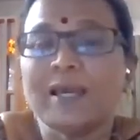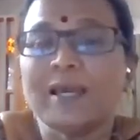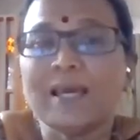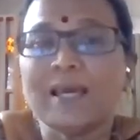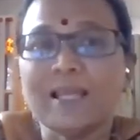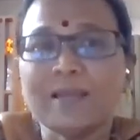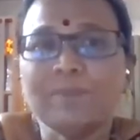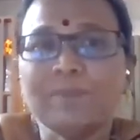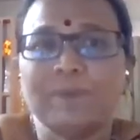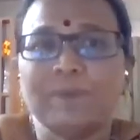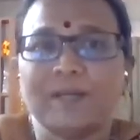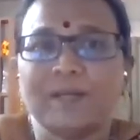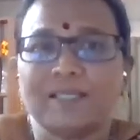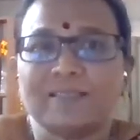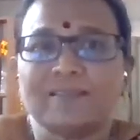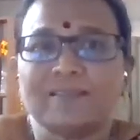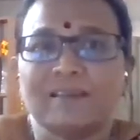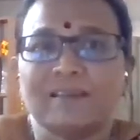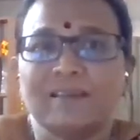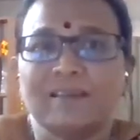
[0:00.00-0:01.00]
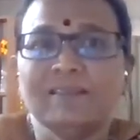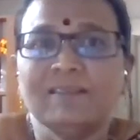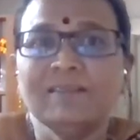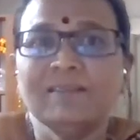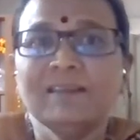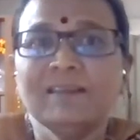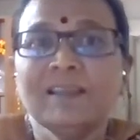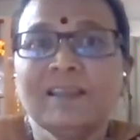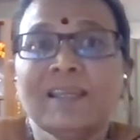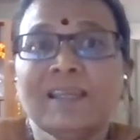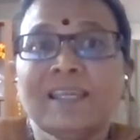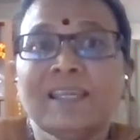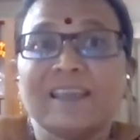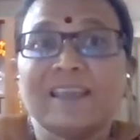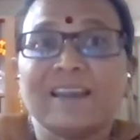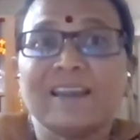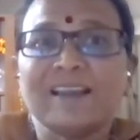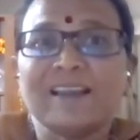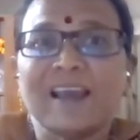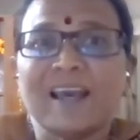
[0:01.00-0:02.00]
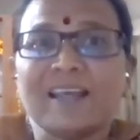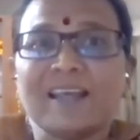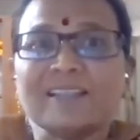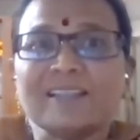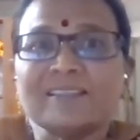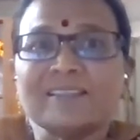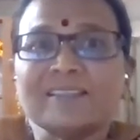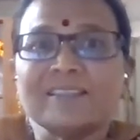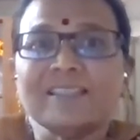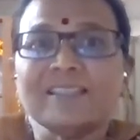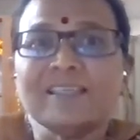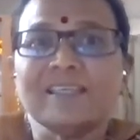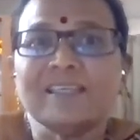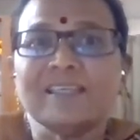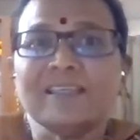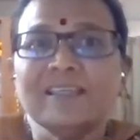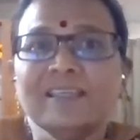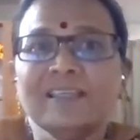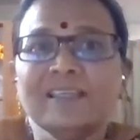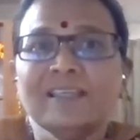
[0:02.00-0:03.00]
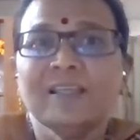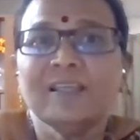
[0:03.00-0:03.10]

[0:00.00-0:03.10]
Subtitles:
help us in enhancing